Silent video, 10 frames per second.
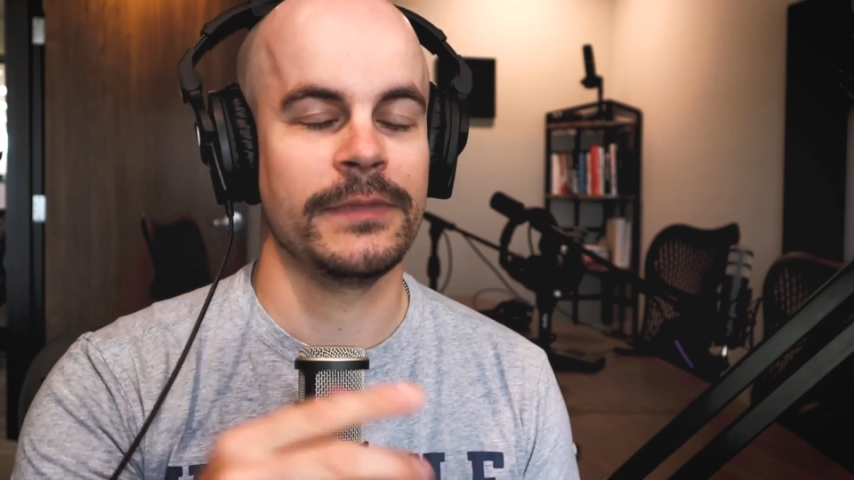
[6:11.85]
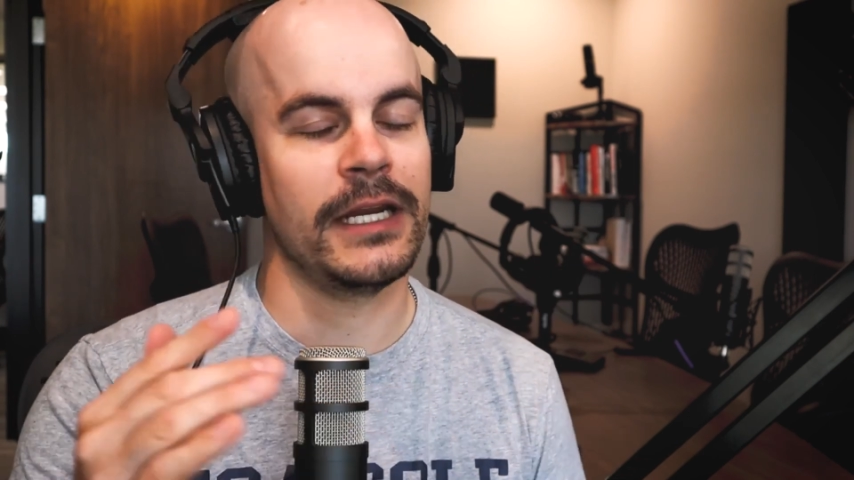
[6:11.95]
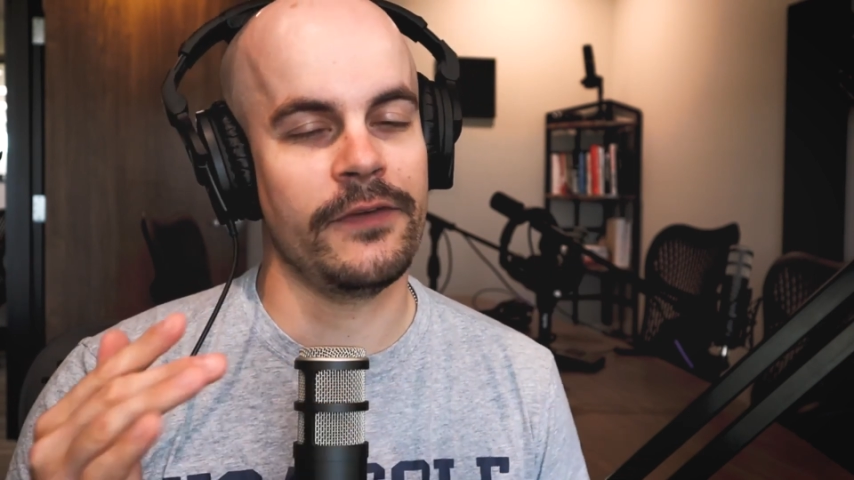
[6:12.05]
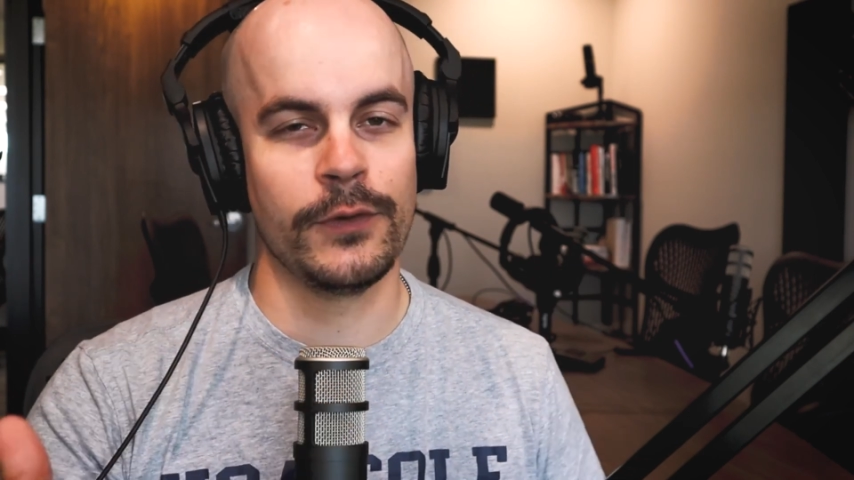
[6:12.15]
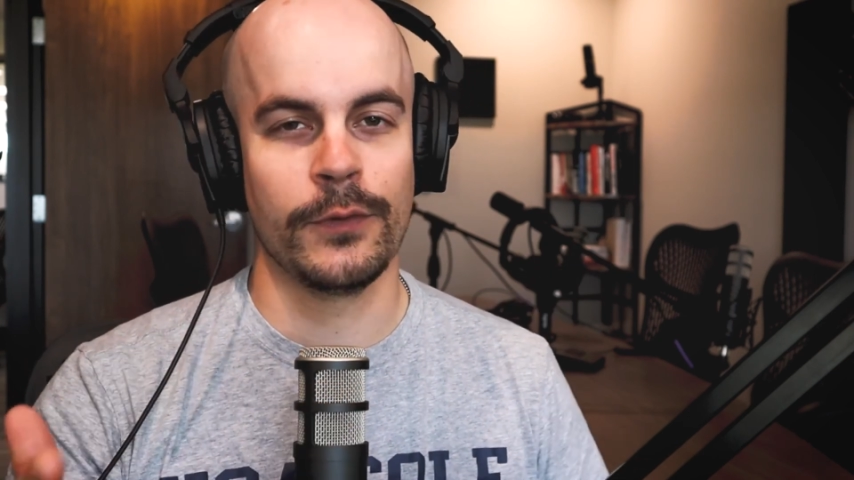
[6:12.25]
And
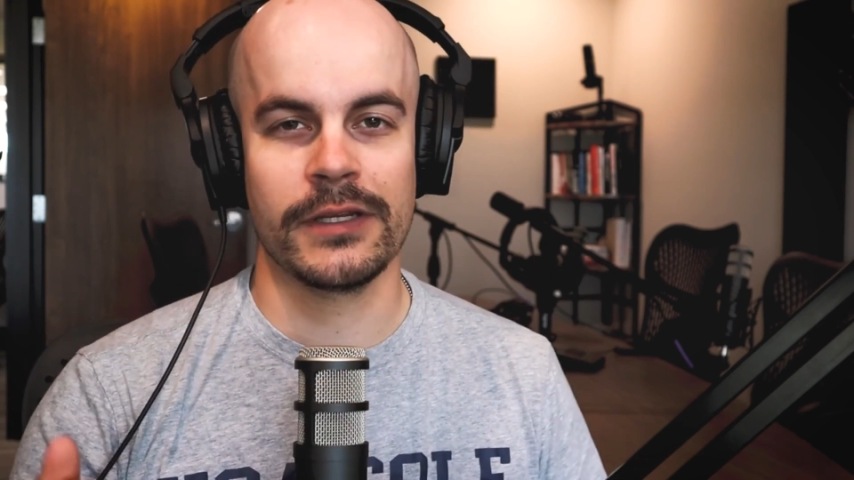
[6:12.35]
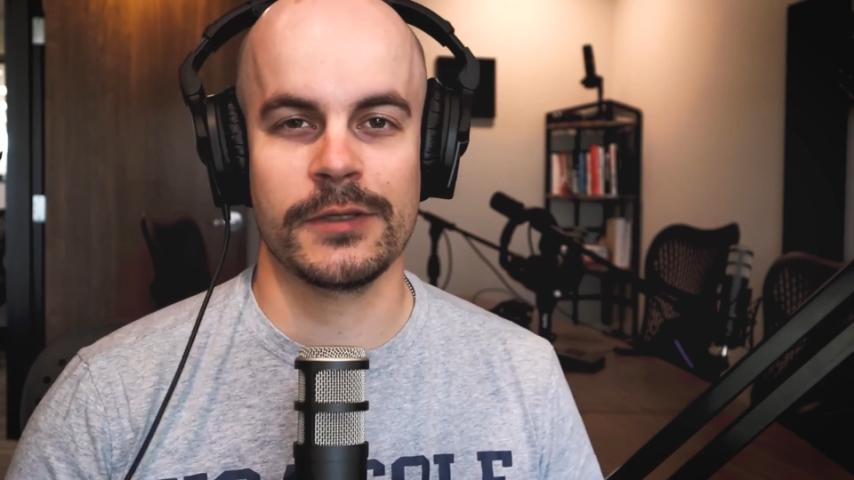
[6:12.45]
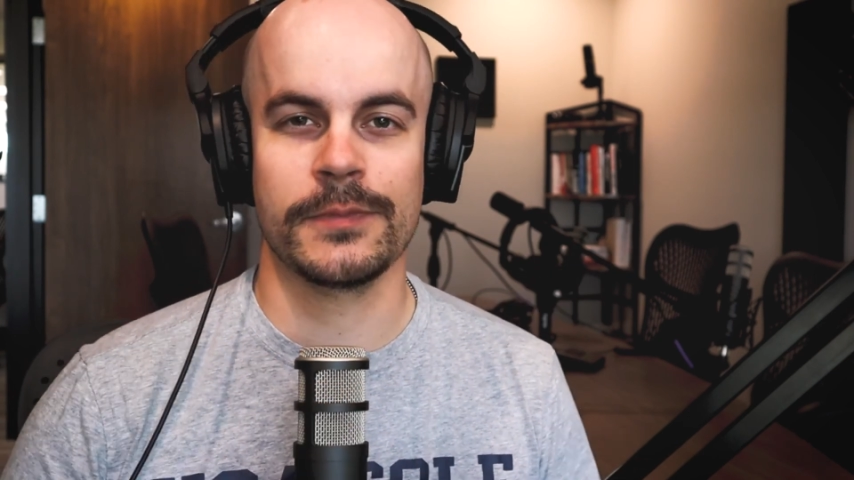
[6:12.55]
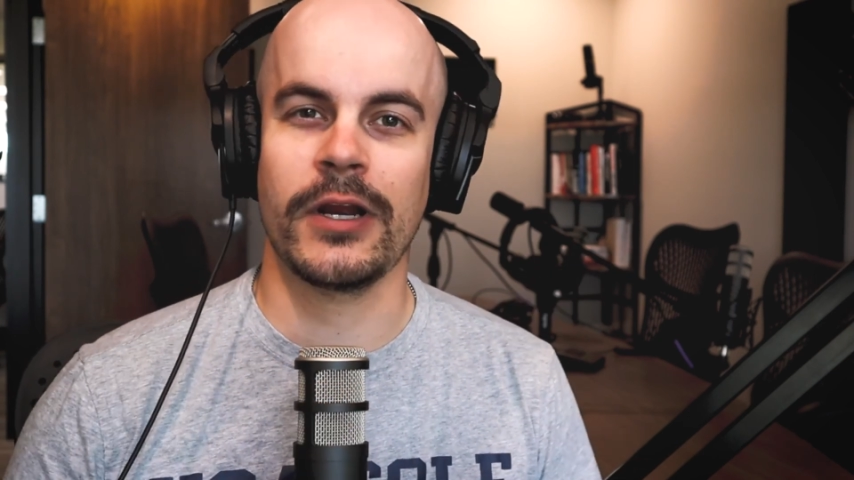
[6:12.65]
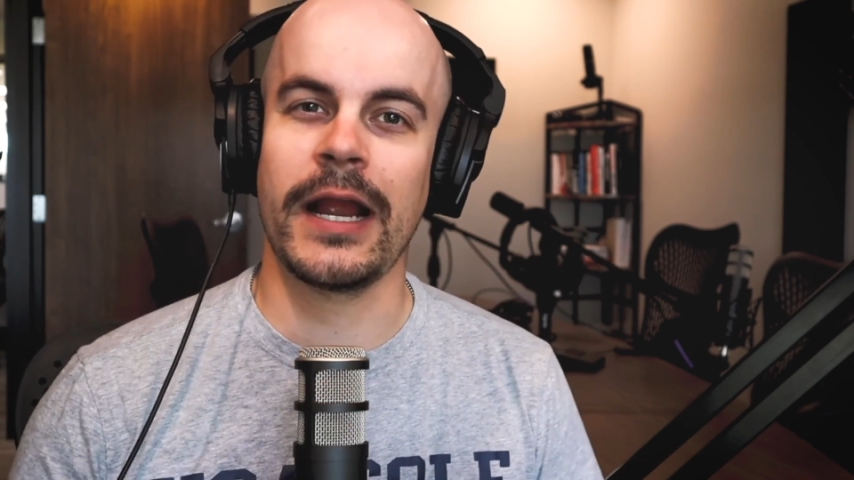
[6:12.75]
if you want to
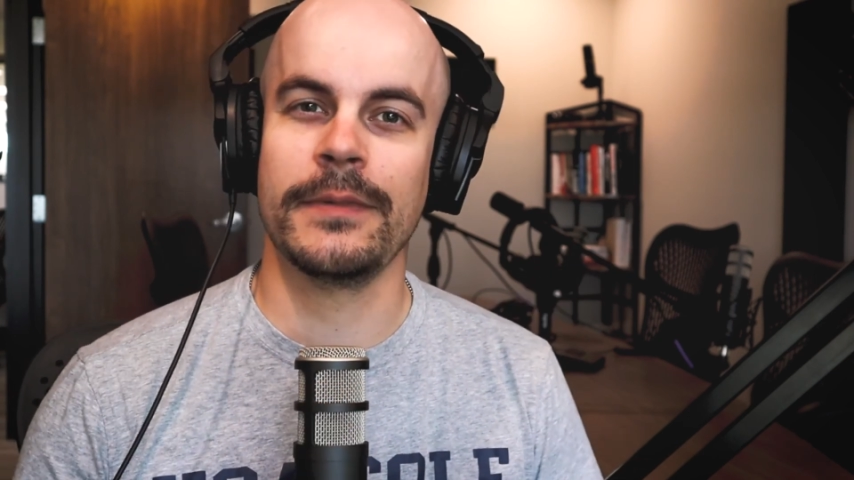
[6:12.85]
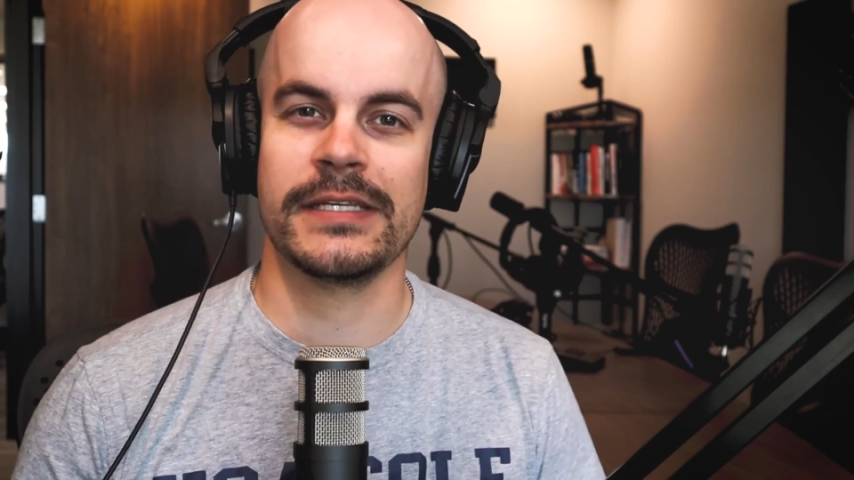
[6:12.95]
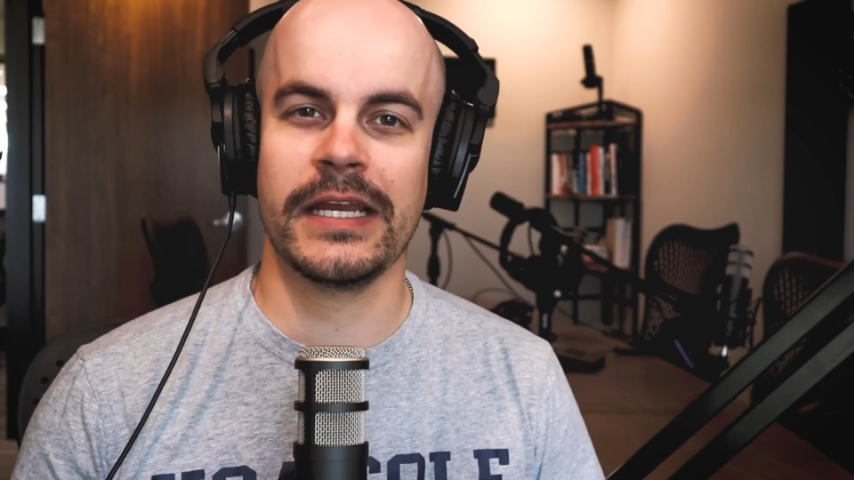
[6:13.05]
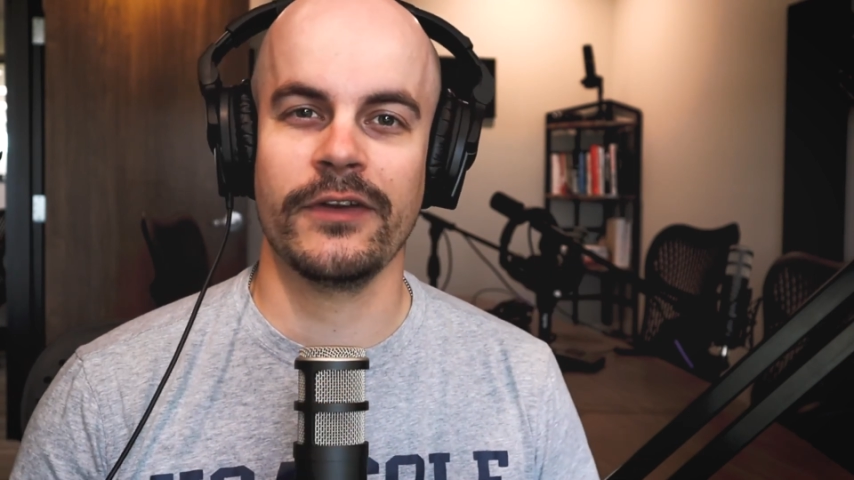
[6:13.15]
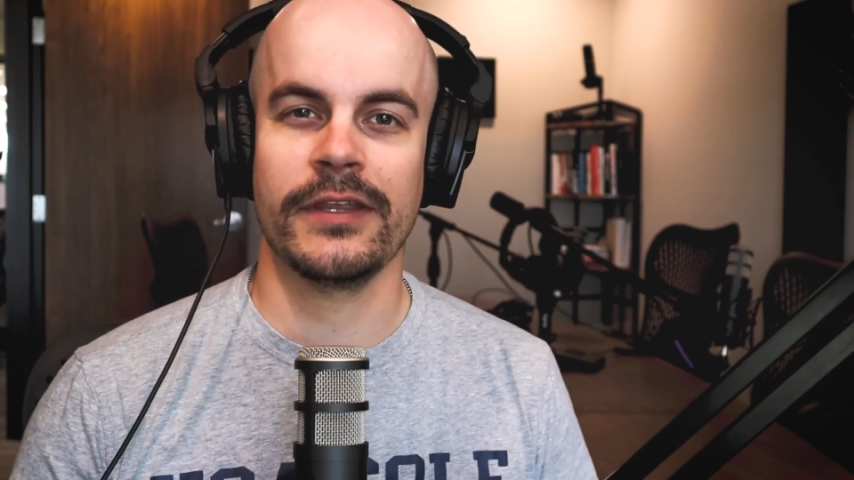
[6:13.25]
subscribe to
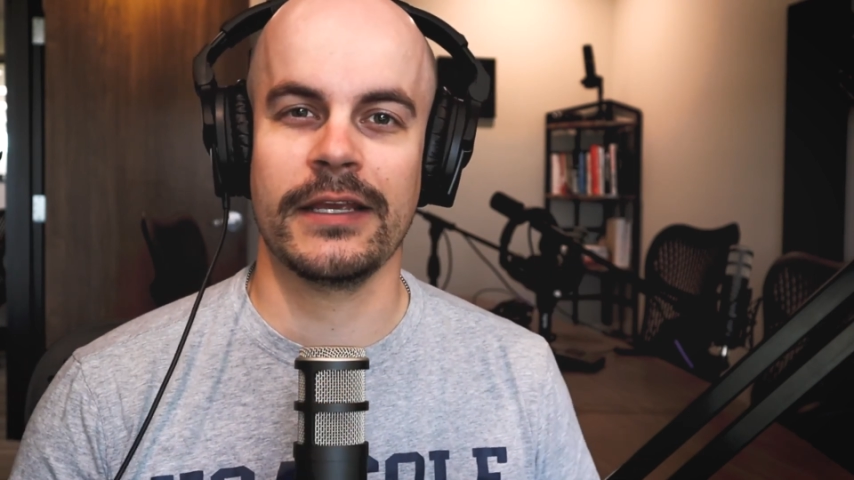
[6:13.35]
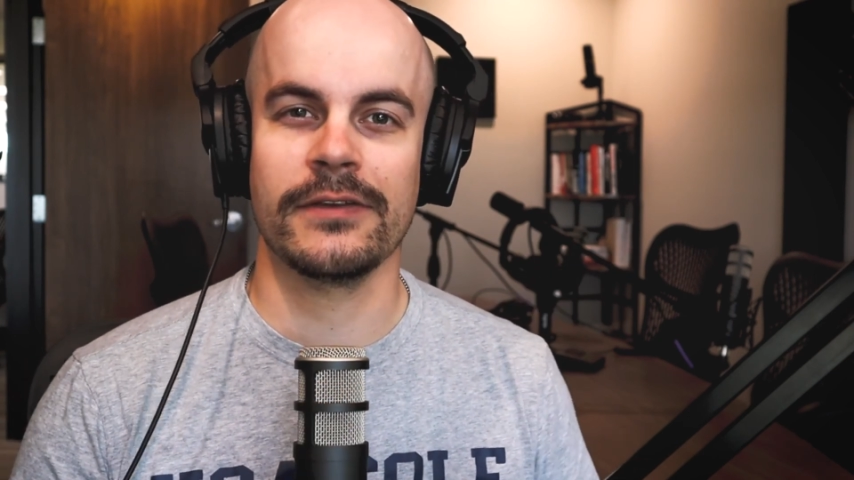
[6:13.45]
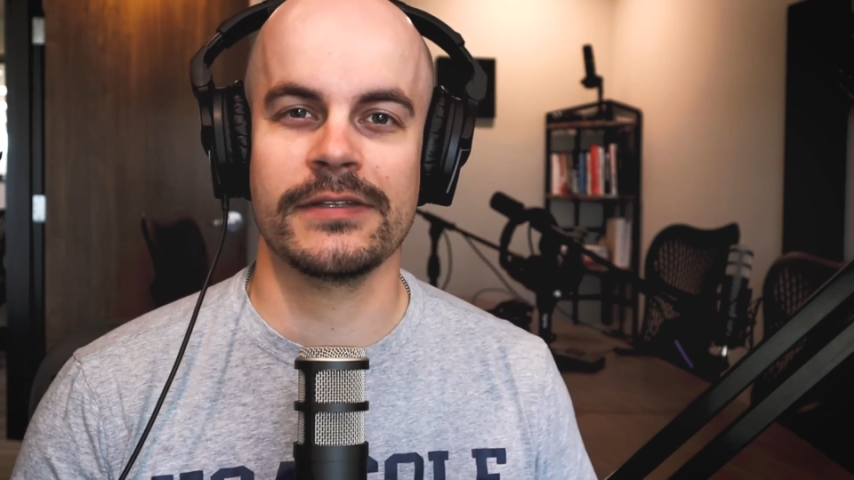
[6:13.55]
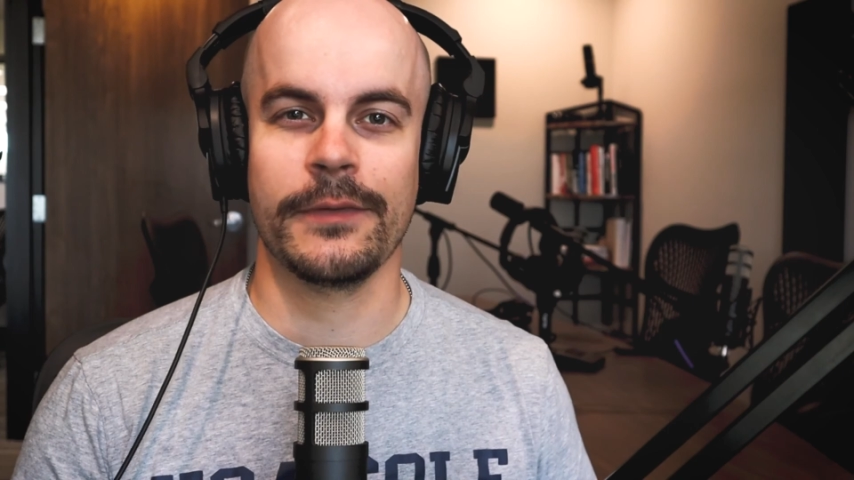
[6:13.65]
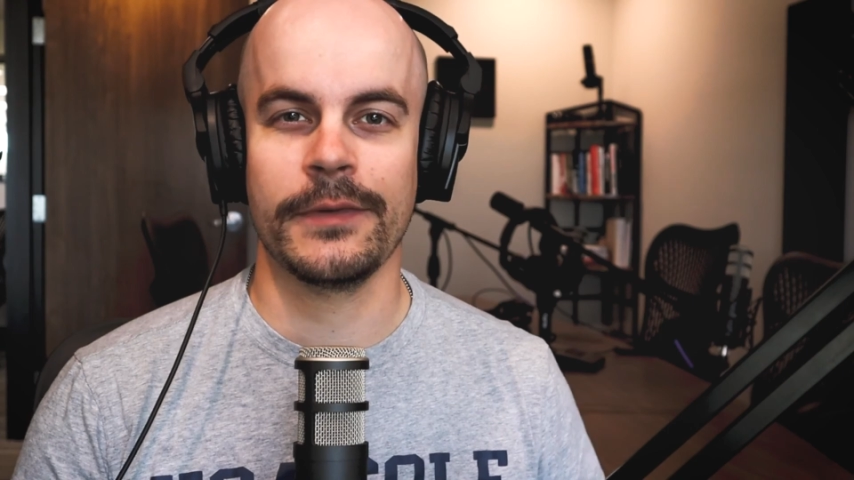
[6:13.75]
see everything
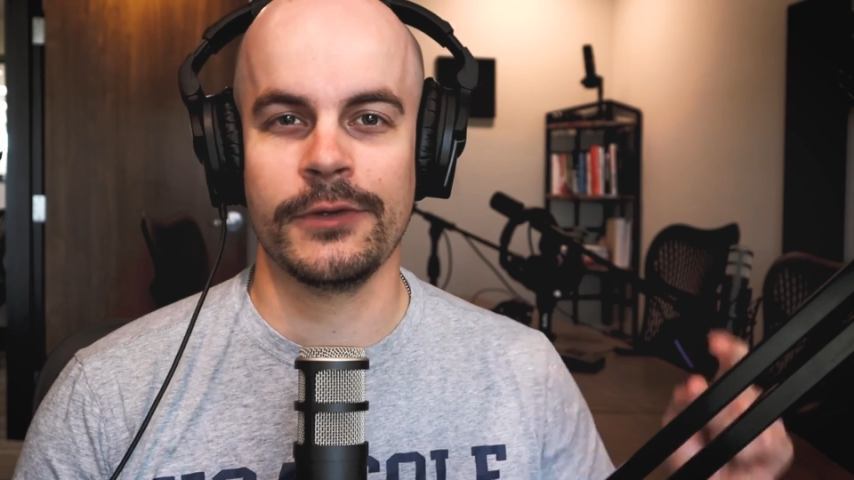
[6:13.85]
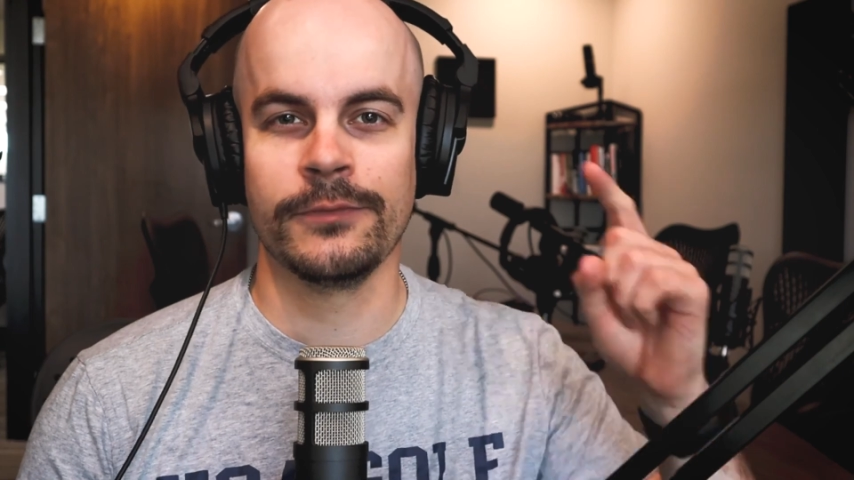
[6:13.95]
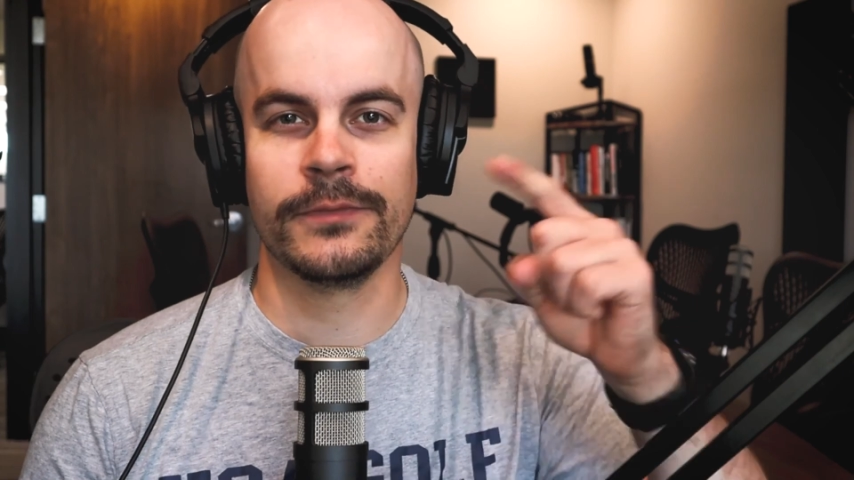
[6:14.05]
else that we do,